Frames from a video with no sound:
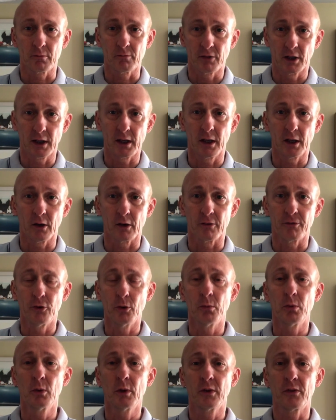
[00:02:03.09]
regularly go to
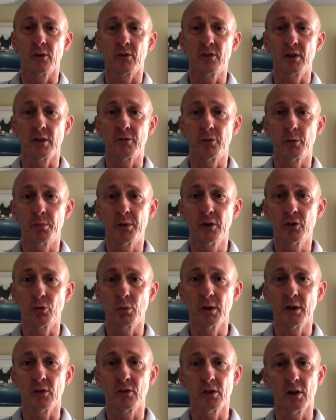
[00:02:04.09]
football with at Stamford Bridge,
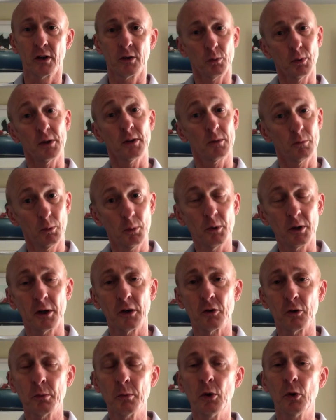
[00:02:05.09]
we decided we were going
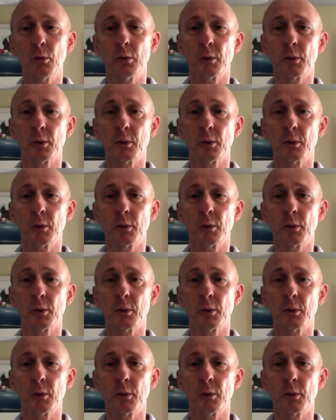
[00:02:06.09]
to do more.